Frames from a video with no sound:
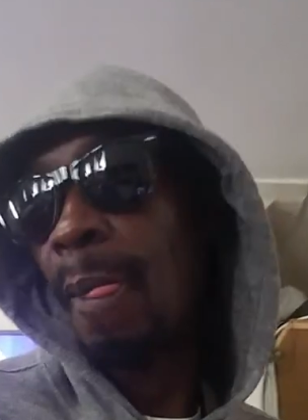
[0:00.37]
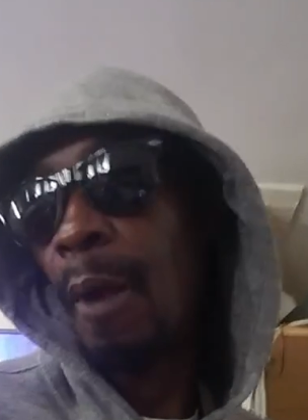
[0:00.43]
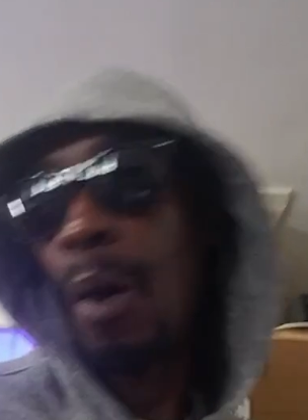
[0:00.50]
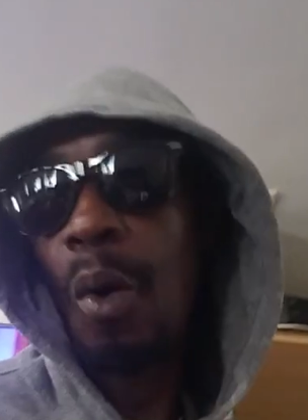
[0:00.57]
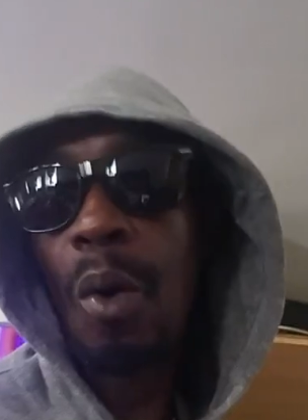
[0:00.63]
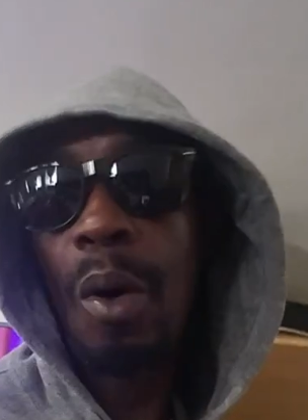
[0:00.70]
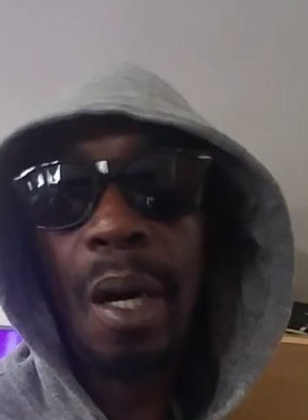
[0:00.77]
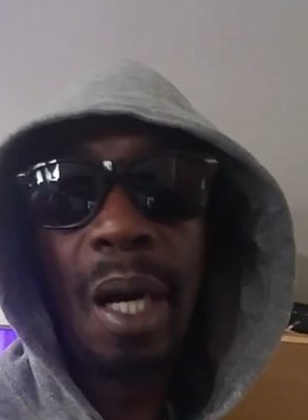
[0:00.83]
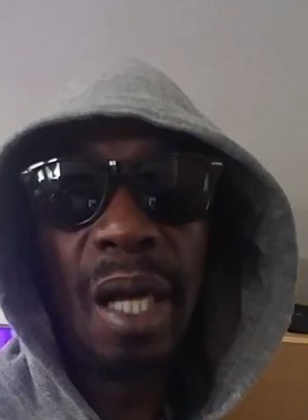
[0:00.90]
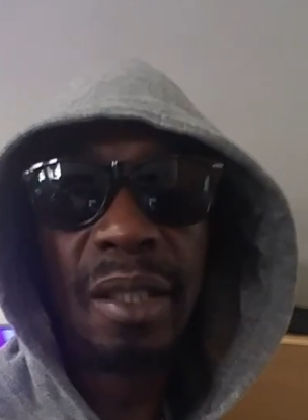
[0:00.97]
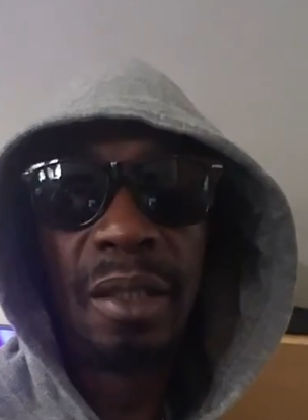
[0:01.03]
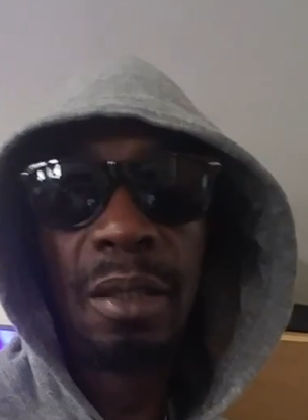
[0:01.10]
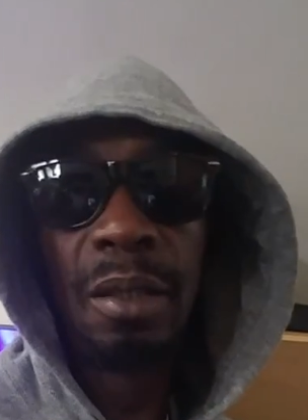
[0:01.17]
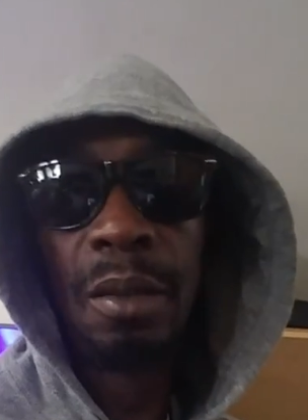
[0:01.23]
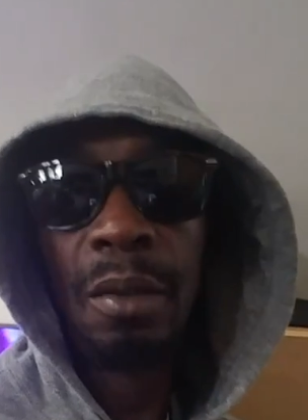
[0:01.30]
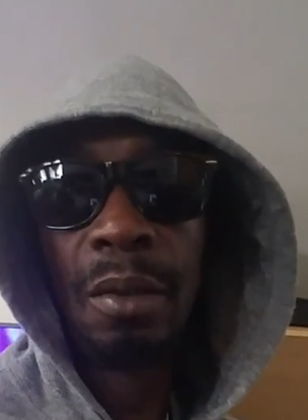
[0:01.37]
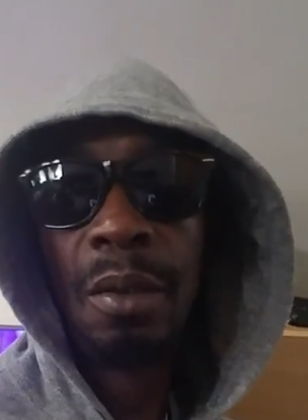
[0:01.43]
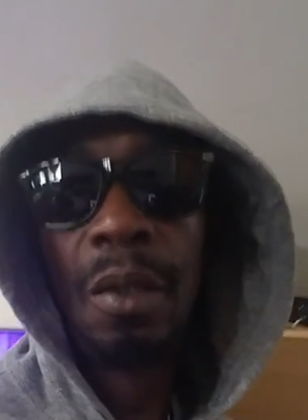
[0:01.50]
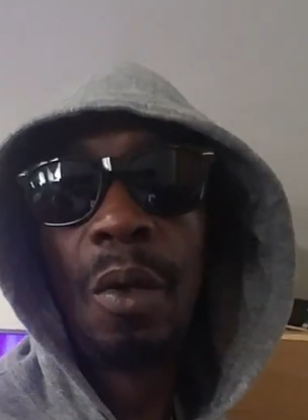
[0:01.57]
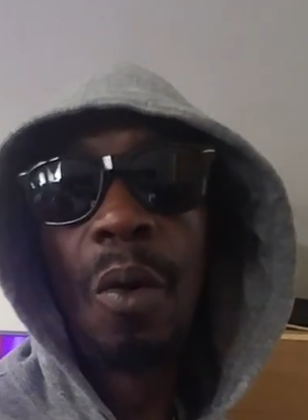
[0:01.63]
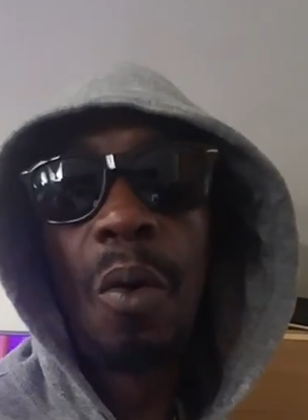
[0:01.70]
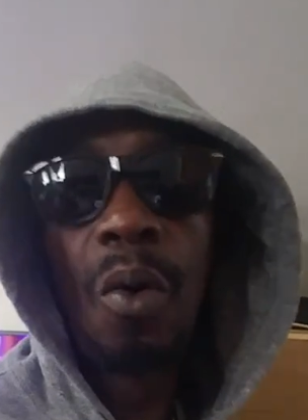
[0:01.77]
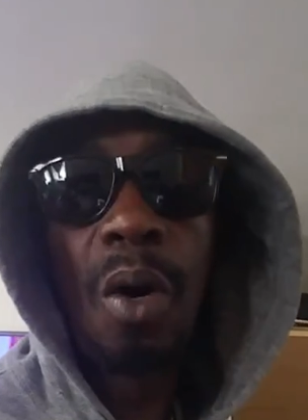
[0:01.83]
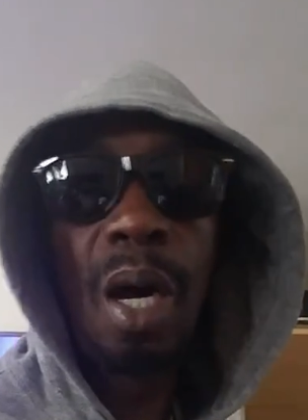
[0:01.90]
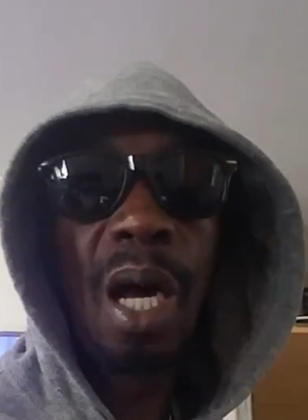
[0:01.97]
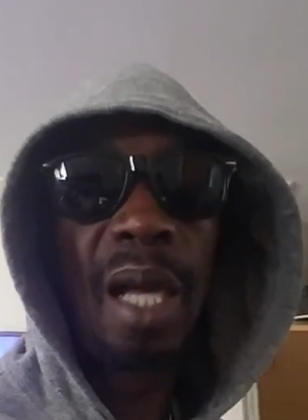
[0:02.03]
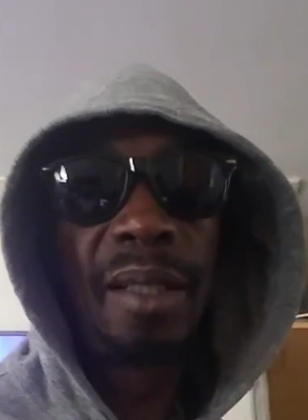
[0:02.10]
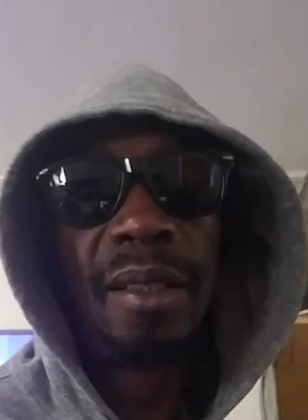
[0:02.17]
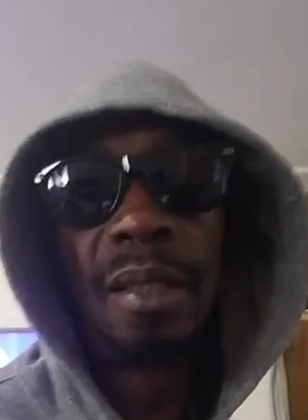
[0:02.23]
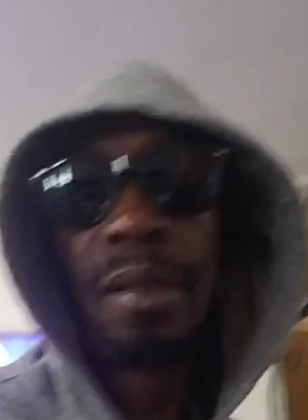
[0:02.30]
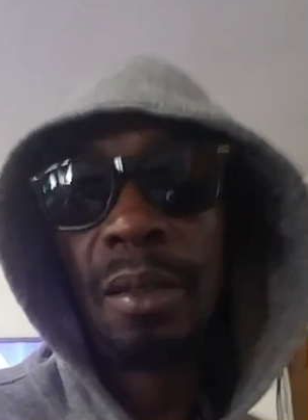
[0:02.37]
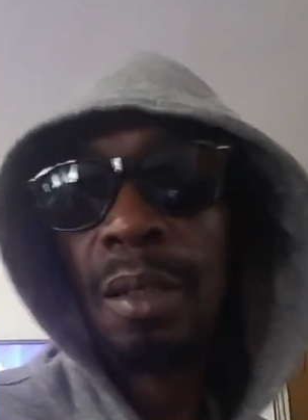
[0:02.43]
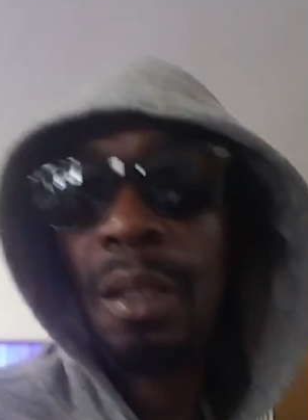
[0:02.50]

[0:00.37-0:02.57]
Watch. Watch.